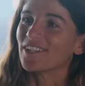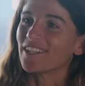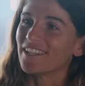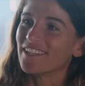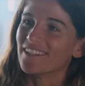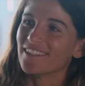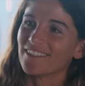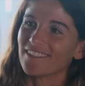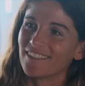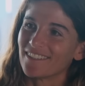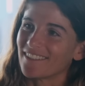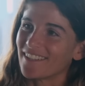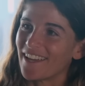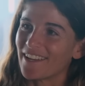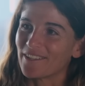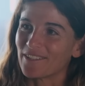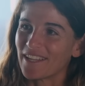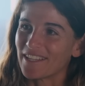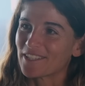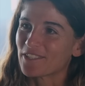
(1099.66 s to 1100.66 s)
here.
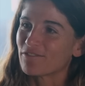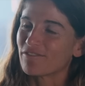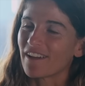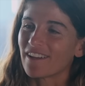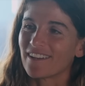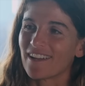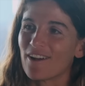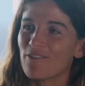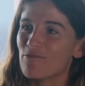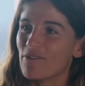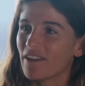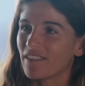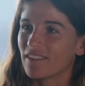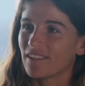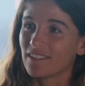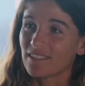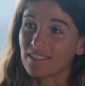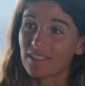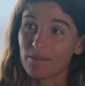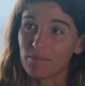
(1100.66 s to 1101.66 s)
Like, let's find out where
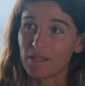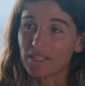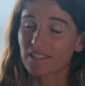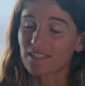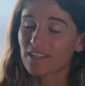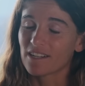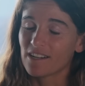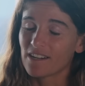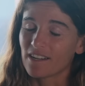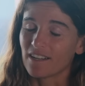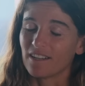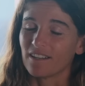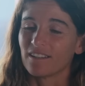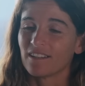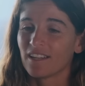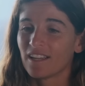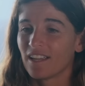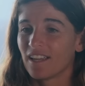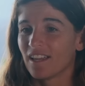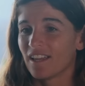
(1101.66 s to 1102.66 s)
these limits are, and
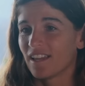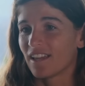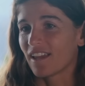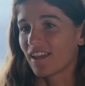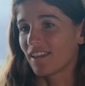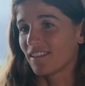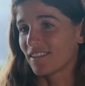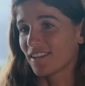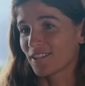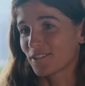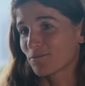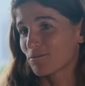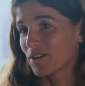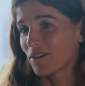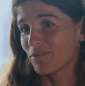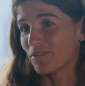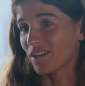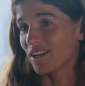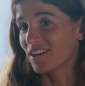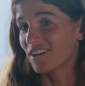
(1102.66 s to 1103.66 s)
that's
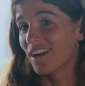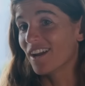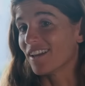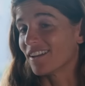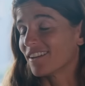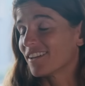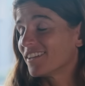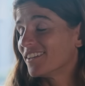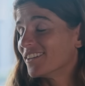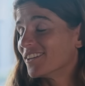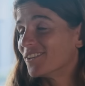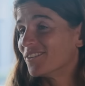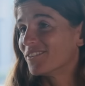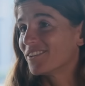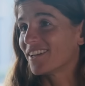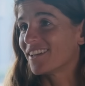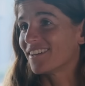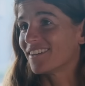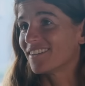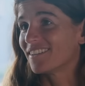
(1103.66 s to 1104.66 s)
where we are at, you
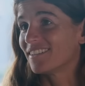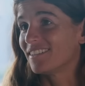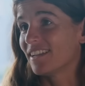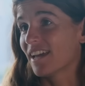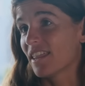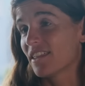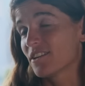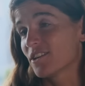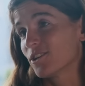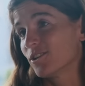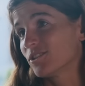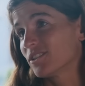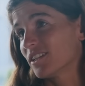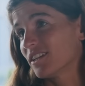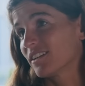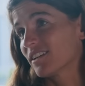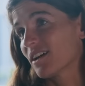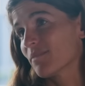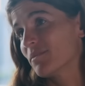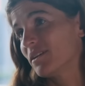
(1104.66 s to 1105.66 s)
know. And the other girls that
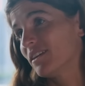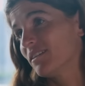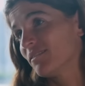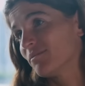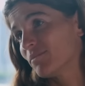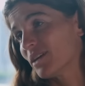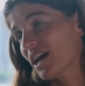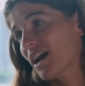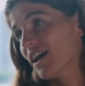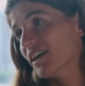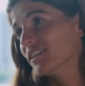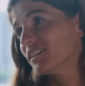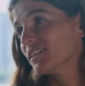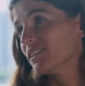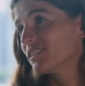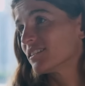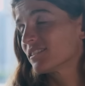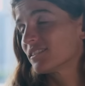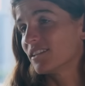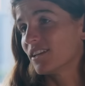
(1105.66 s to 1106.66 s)
are coming behind
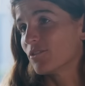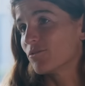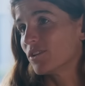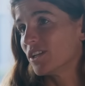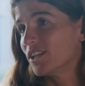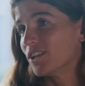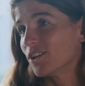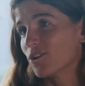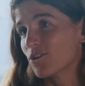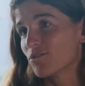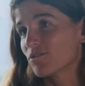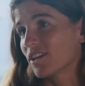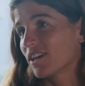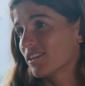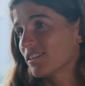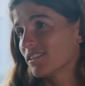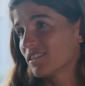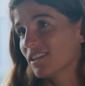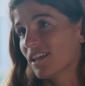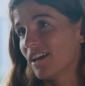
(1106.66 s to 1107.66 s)
us, they already know
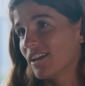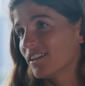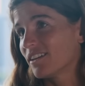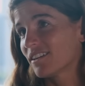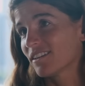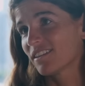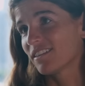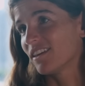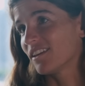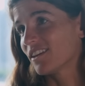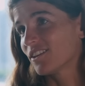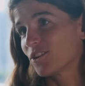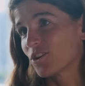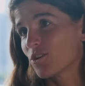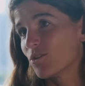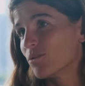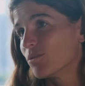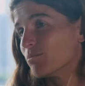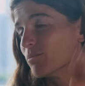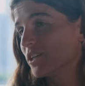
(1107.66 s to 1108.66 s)
that like they can
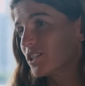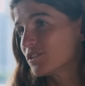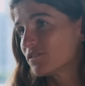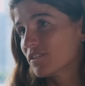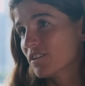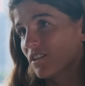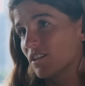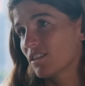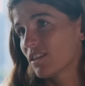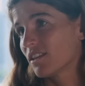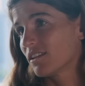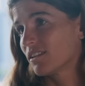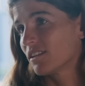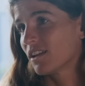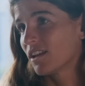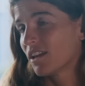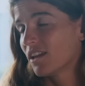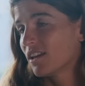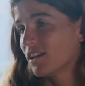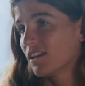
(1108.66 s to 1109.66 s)
go much further
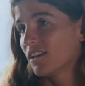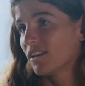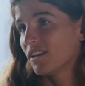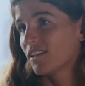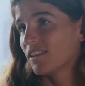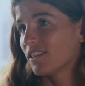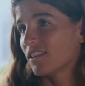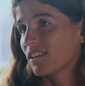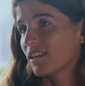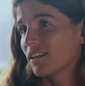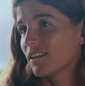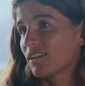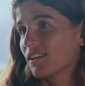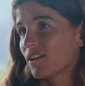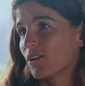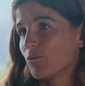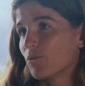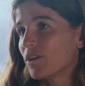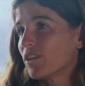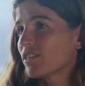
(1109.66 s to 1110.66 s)

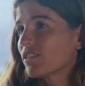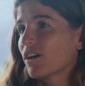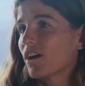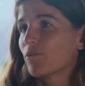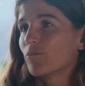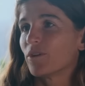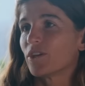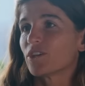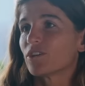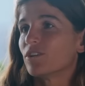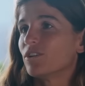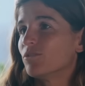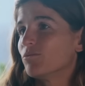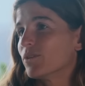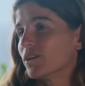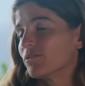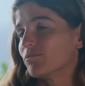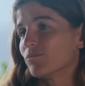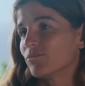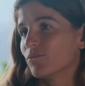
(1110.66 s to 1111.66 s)
than we thought we could
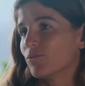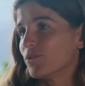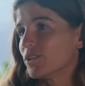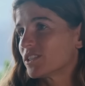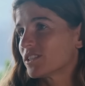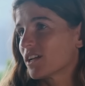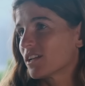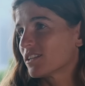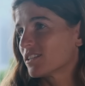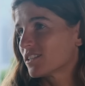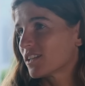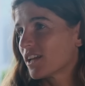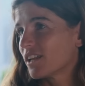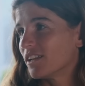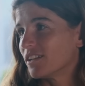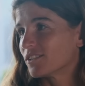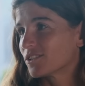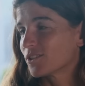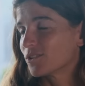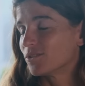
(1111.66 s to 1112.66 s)
when we started
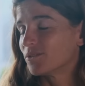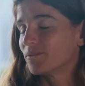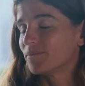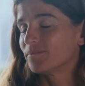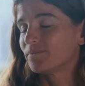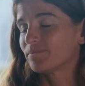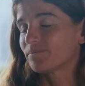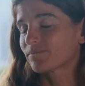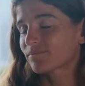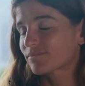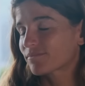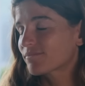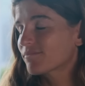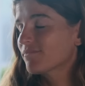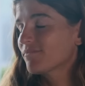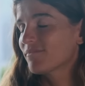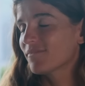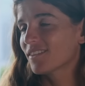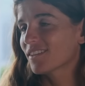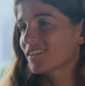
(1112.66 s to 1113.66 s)
sailing. So
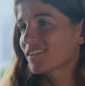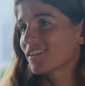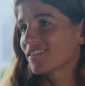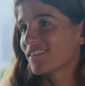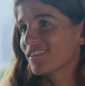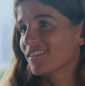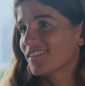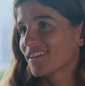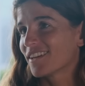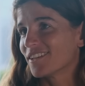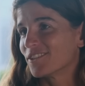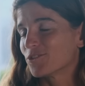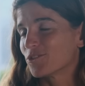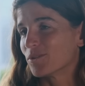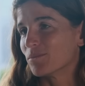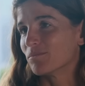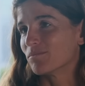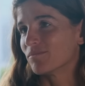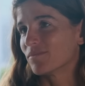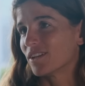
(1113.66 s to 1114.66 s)
I think they can
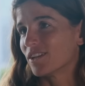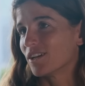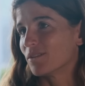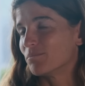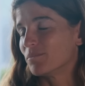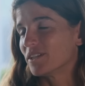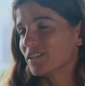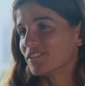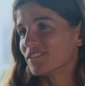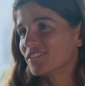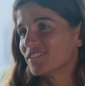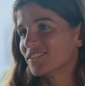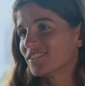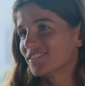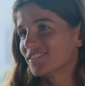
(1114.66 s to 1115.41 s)
dream a lot bigger.